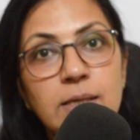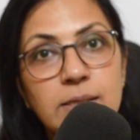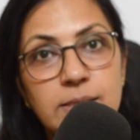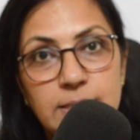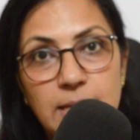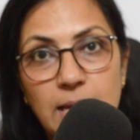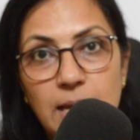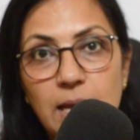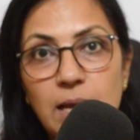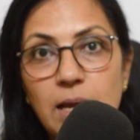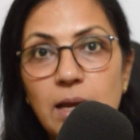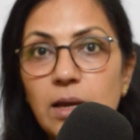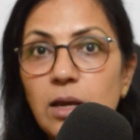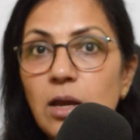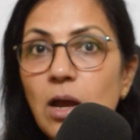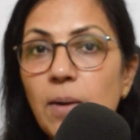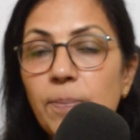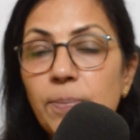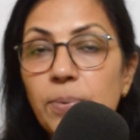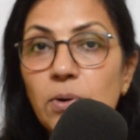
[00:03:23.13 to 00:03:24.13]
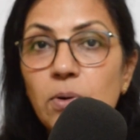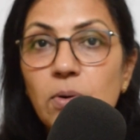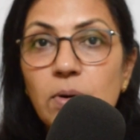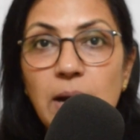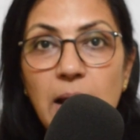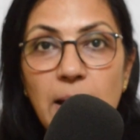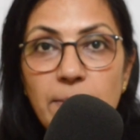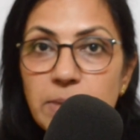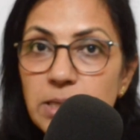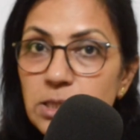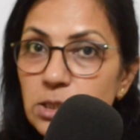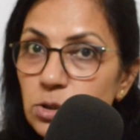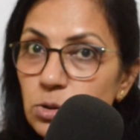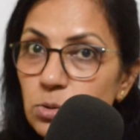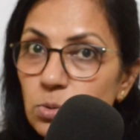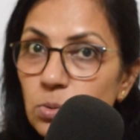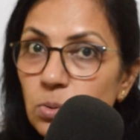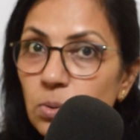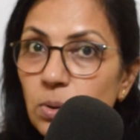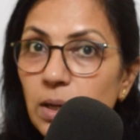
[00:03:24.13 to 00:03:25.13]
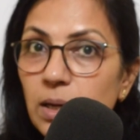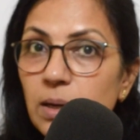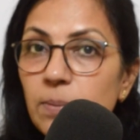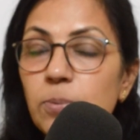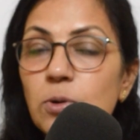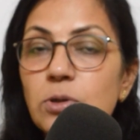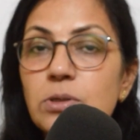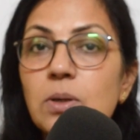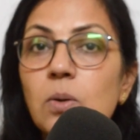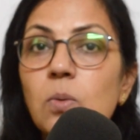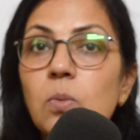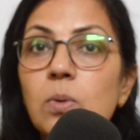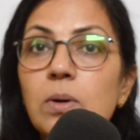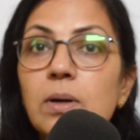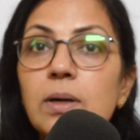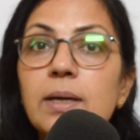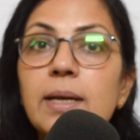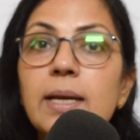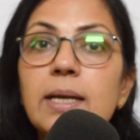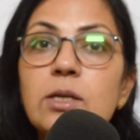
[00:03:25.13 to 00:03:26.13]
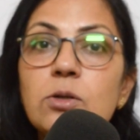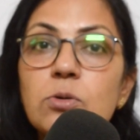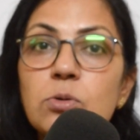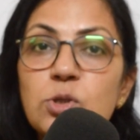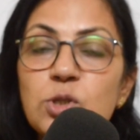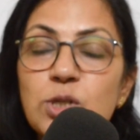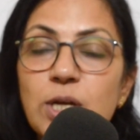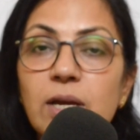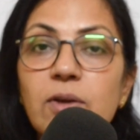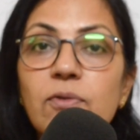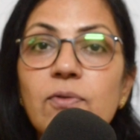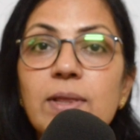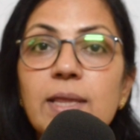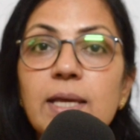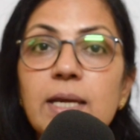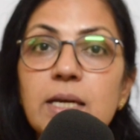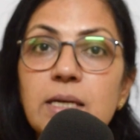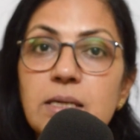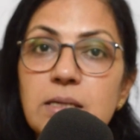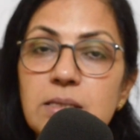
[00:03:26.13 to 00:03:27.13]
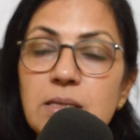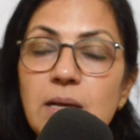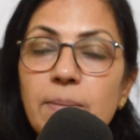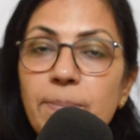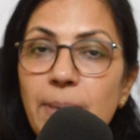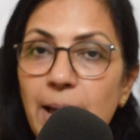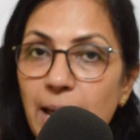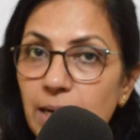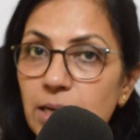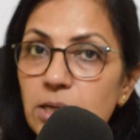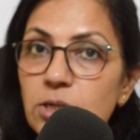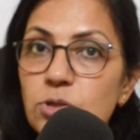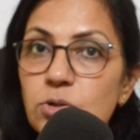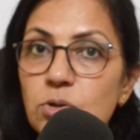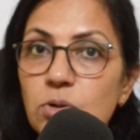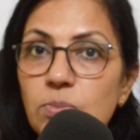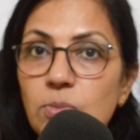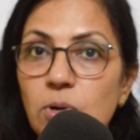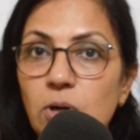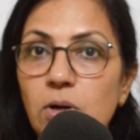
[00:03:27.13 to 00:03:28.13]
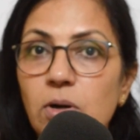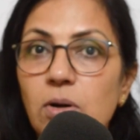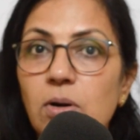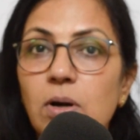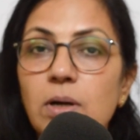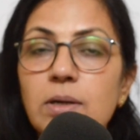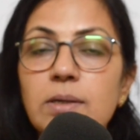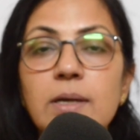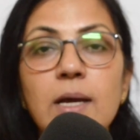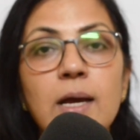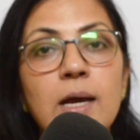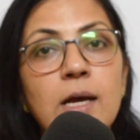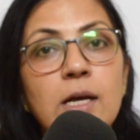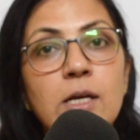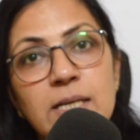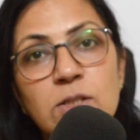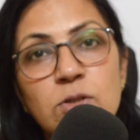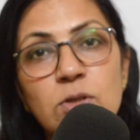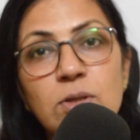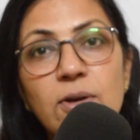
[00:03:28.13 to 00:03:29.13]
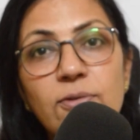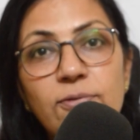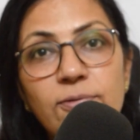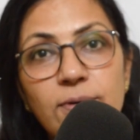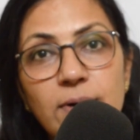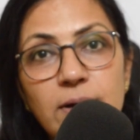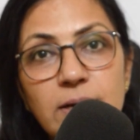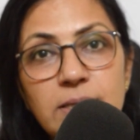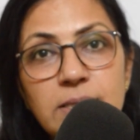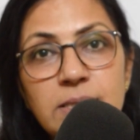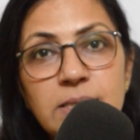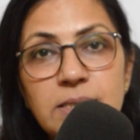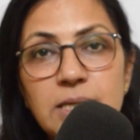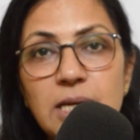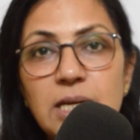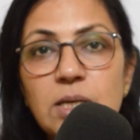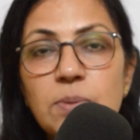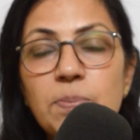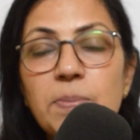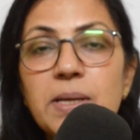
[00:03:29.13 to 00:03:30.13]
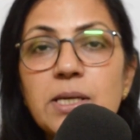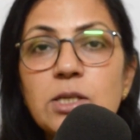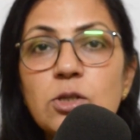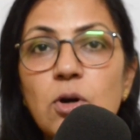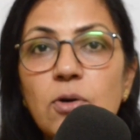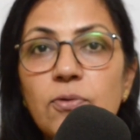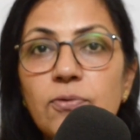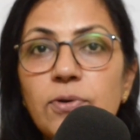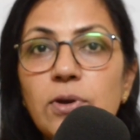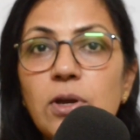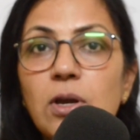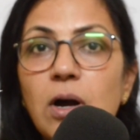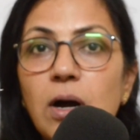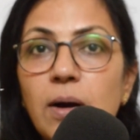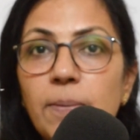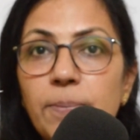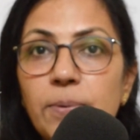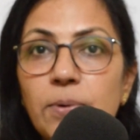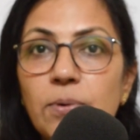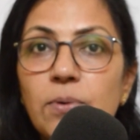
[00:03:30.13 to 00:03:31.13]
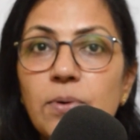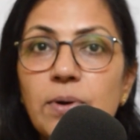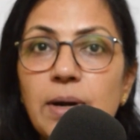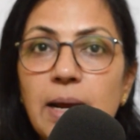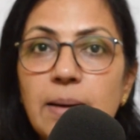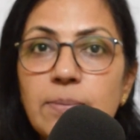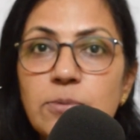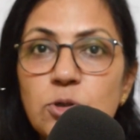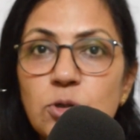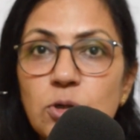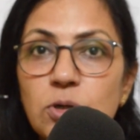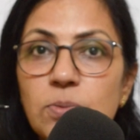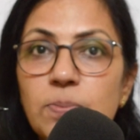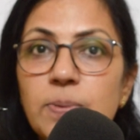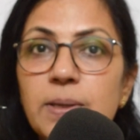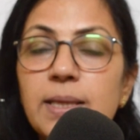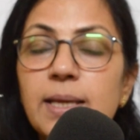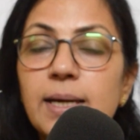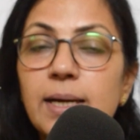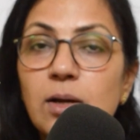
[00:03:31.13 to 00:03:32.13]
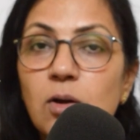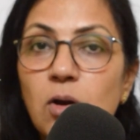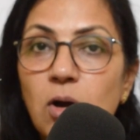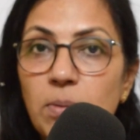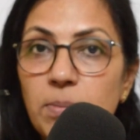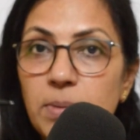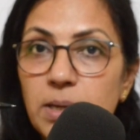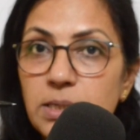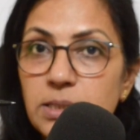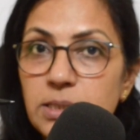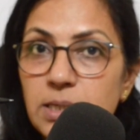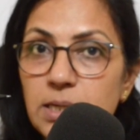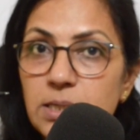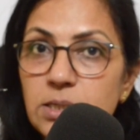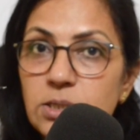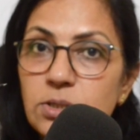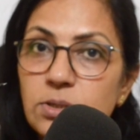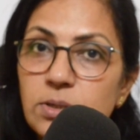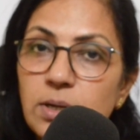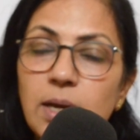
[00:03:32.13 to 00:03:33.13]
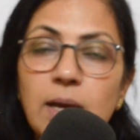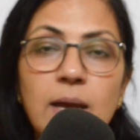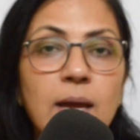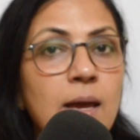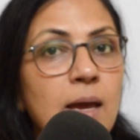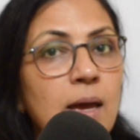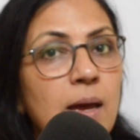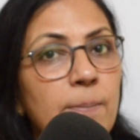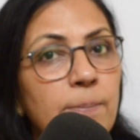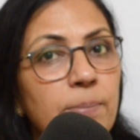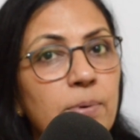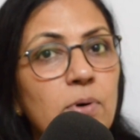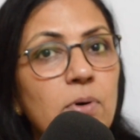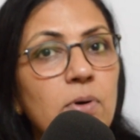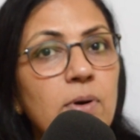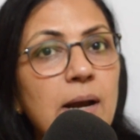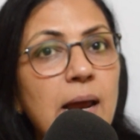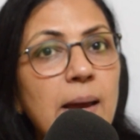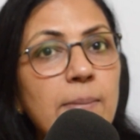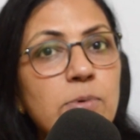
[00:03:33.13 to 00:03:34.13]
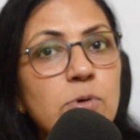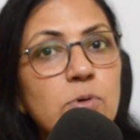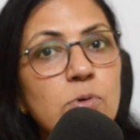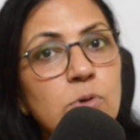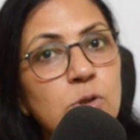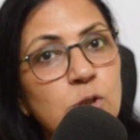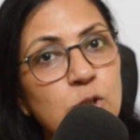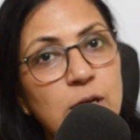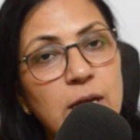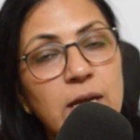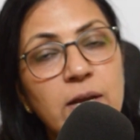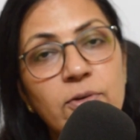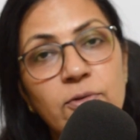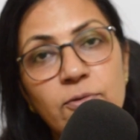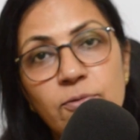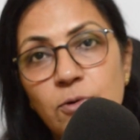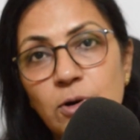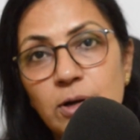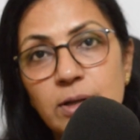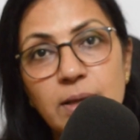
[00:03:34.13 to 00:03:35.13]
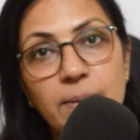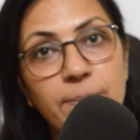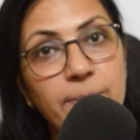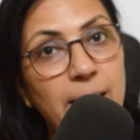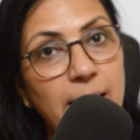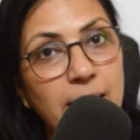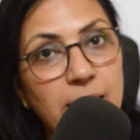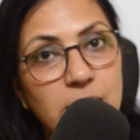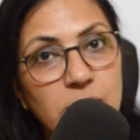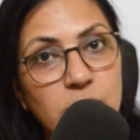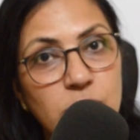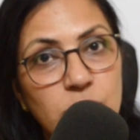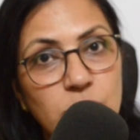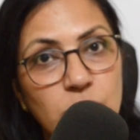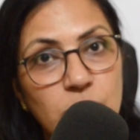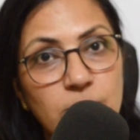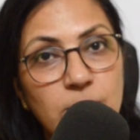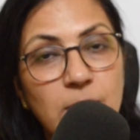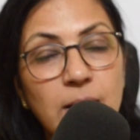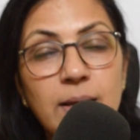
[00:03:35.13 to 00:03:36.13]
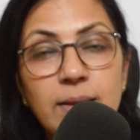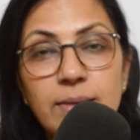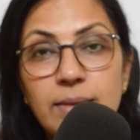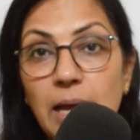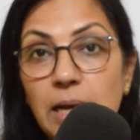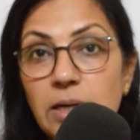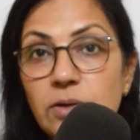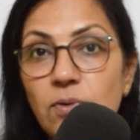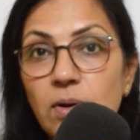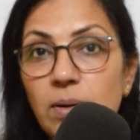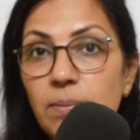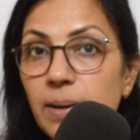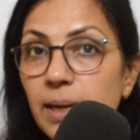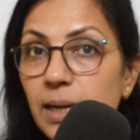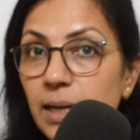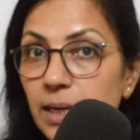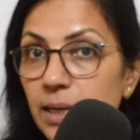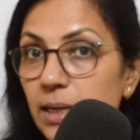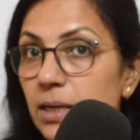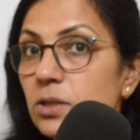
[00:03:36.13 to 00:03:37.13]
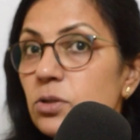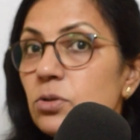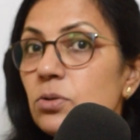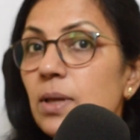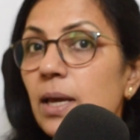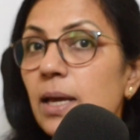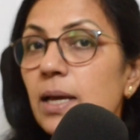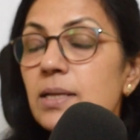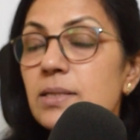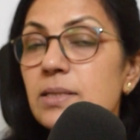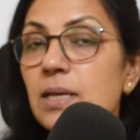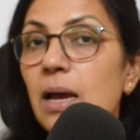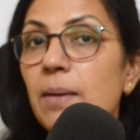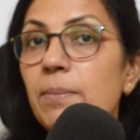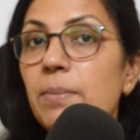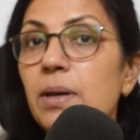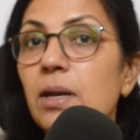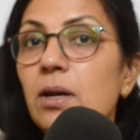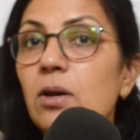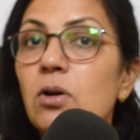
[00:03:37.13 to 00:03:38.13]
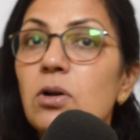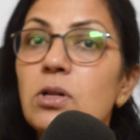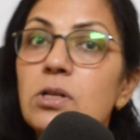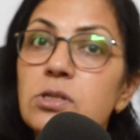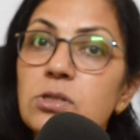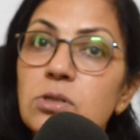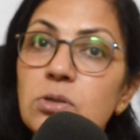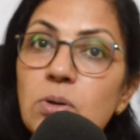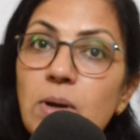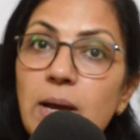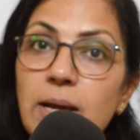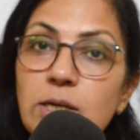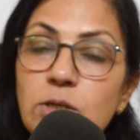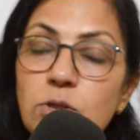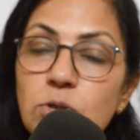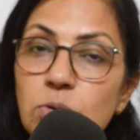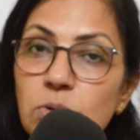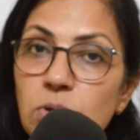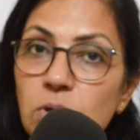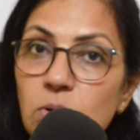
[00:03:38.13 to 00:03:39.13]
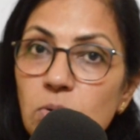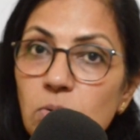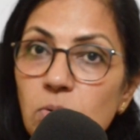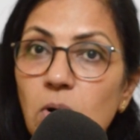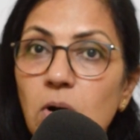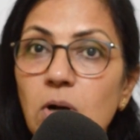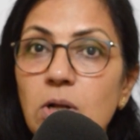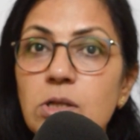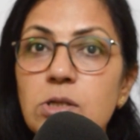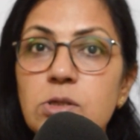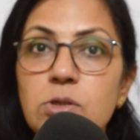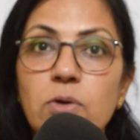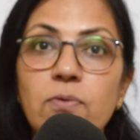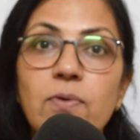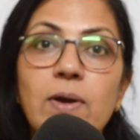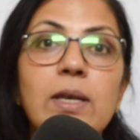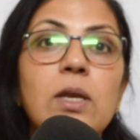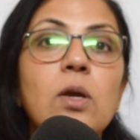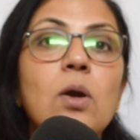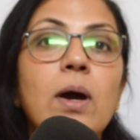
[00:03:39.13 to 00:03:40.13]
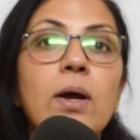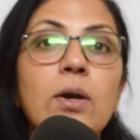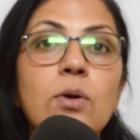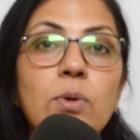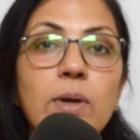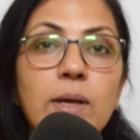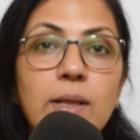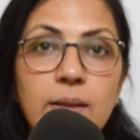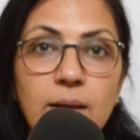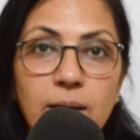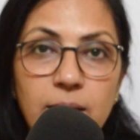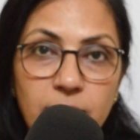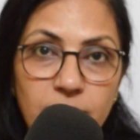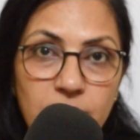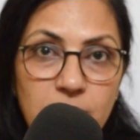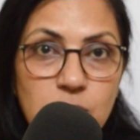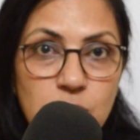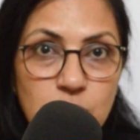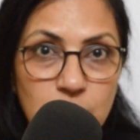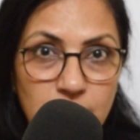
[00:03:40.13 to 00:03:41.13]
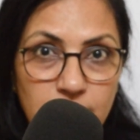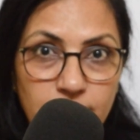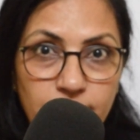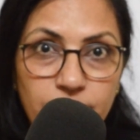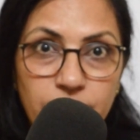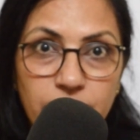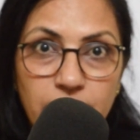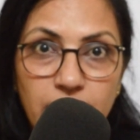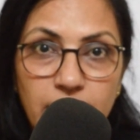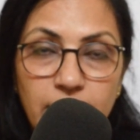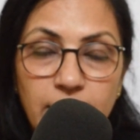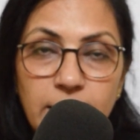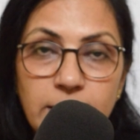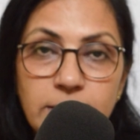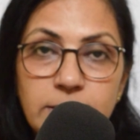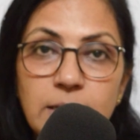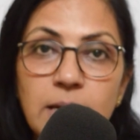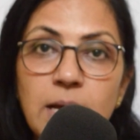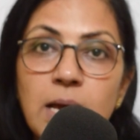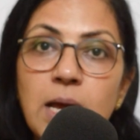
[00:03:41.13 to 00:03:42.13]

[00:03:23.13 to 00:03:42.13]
Say your program is to input a word and to check whether it is a palindrome or not. So the first statement of your program should be the comment entry, program to check for the palindrome. That will be clear to the examiner also and to you also when you are doing the revision, right?